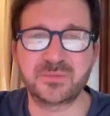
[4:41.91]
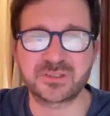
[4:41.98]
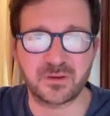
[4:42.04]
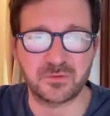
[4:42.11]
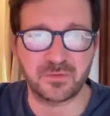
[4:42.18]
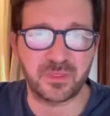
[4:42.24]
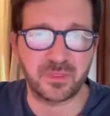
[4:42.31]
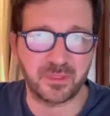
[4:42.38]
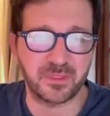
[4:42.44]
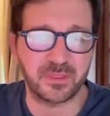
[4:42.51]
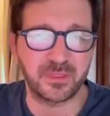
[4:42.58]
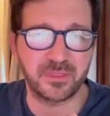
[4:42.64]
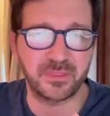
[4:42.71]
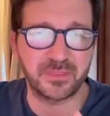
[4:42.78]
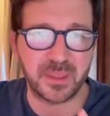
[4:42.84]
So
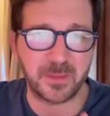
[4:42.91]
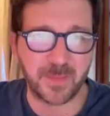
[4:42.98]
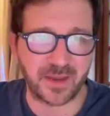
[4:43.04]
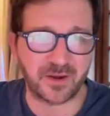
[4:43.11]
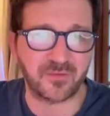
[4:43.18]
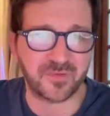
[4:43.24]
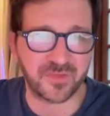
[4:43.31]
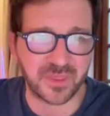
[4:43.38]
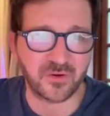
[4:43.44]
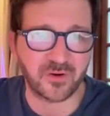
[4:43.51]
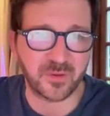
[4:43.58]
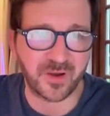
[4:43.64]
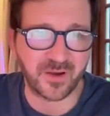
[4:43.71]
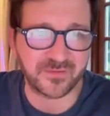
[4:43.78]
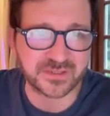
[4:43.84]
the amount of
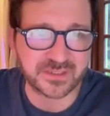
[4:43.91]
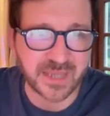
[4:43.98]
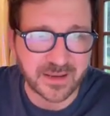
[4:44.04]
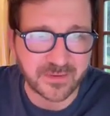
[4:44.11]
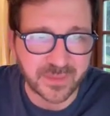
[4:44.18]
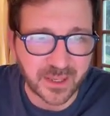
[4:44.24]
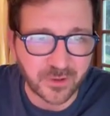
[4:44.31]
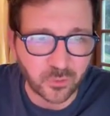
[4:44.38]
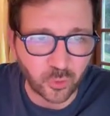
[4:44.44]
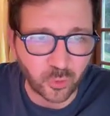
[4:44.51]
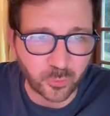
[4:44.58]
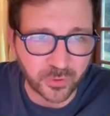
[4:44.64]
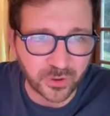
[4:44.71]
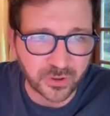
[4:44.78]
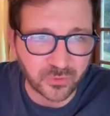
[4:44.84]
Ethereum I've sent, that
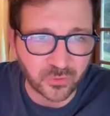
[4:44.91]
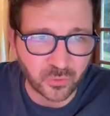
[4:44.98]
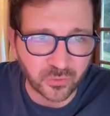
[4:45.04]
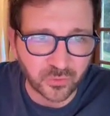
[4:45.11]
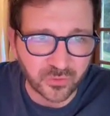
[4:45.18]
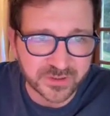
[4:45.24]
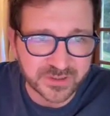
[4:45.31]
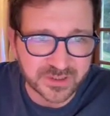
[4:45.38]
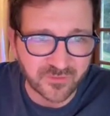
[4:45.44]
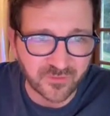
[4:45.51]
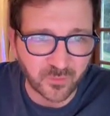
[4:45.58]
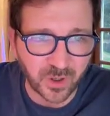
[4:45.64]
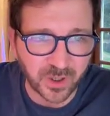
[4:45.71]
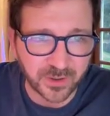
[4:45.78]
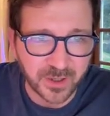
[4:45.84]

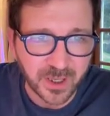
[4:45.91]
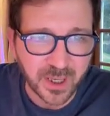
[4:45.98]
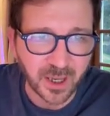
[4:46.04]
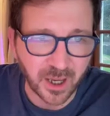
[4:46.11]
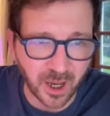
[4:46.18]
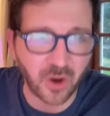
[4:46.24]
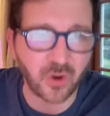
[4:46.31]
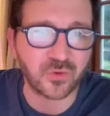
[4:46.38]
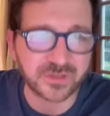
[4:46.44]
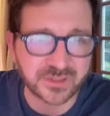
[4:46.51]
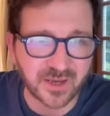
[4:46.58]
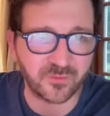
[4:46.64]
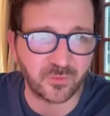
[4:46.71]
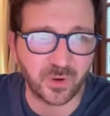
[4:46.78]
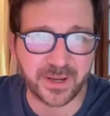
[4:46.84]

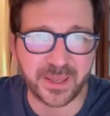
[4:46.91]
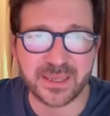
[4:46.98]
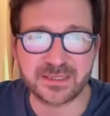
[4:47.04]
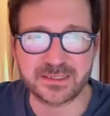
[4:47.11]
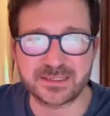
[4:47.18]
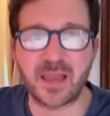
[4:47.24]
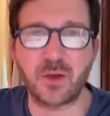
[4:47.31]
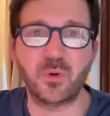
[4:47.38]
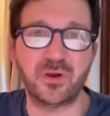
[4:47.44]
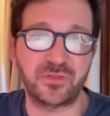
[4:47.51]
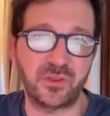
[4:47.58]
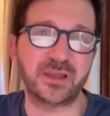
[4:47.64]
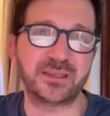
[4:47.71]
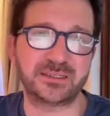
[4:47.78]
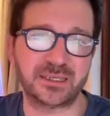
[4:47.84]
0.00710,718 is now worth
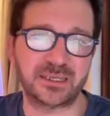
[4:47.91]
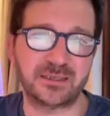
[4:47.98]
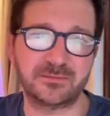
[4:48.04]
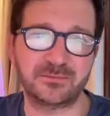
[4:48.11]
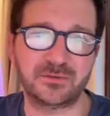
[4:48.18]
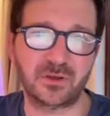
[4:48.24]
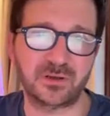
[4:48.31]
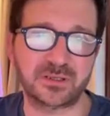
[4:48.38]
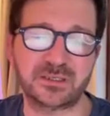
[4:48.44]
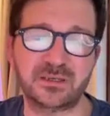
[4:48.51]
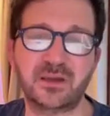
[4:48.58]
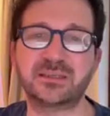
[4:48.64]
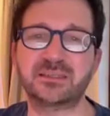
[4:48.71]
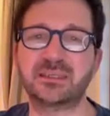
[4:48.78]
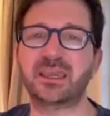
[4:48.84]

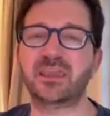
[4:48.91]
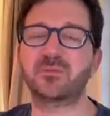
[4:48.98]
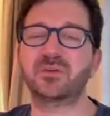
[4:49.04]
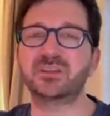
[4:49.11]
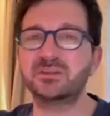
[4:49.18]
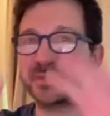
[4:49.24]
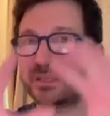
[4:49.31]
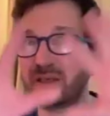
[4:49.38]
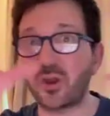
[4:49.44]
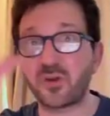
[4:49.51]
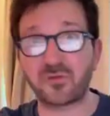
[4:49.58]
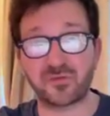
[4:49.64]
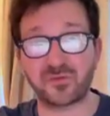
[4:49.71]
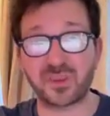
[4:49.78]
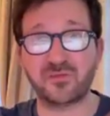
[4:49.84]
$19.98, but there's been no
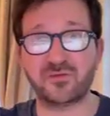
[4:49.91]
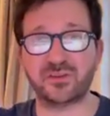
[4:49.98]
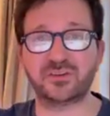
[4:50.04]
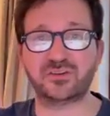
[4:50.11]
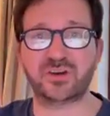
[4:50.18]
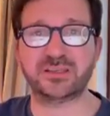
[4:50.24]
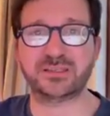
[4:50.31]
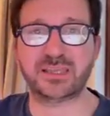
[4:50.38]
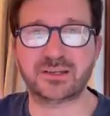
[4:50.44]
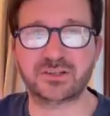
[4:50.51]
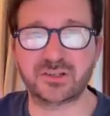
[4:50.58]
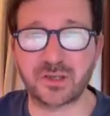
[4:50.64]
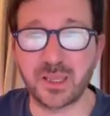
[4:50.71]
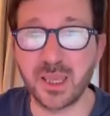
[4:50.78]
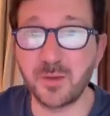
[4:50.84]
fee for the
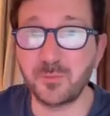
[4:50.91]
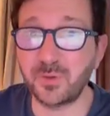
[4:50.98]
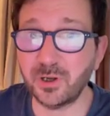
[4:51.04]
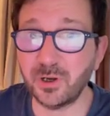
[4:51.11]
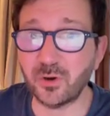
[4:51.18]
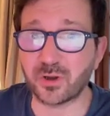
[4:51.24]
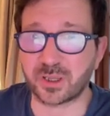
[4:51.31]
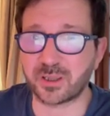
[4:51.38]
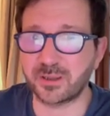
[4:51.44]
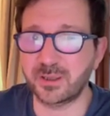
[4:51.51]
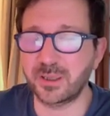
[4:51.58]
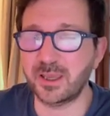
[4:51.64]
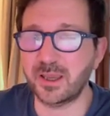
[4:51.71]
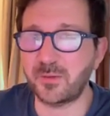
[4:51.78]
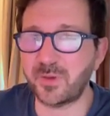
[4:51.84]
transaction. But look,
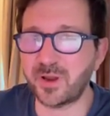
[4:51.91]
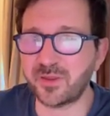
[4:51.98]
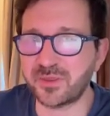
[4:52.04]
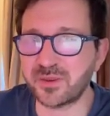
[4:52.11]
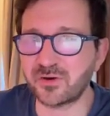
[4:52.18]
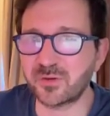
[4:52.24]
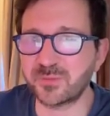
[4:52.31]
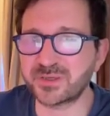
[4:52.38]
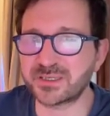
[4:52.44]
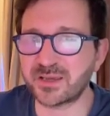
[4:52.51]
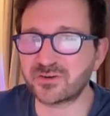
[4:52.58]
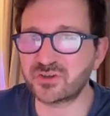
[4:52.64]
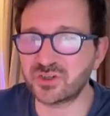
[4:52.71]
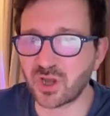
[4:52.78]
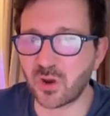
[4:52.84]
my Ethereum is now
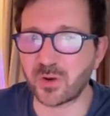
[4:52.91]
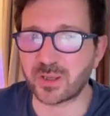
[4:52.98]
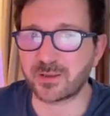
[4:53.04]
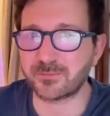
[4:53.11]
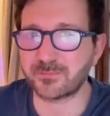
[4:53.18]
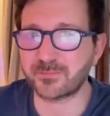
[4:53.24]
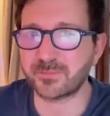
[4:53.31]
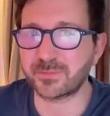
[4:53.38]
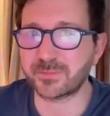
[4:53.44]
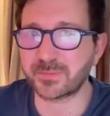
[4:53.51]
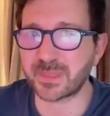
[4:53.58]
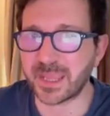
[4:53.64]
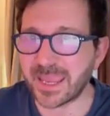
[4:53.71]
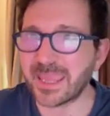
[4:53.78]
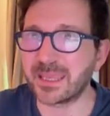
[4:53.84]
showing
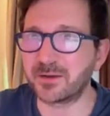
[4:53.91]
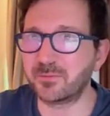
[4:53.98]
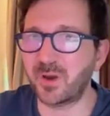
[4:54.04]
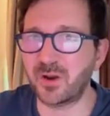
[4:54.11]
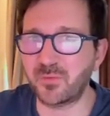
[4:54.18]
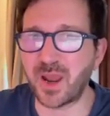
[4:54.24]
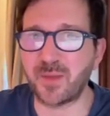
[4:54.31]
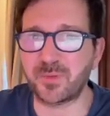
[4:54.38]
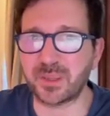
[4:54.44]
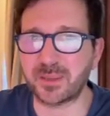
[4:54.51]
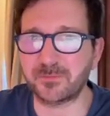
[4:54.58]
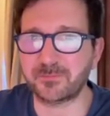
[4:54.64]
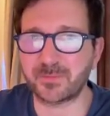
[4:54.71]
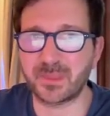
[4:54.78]
in my Rabby.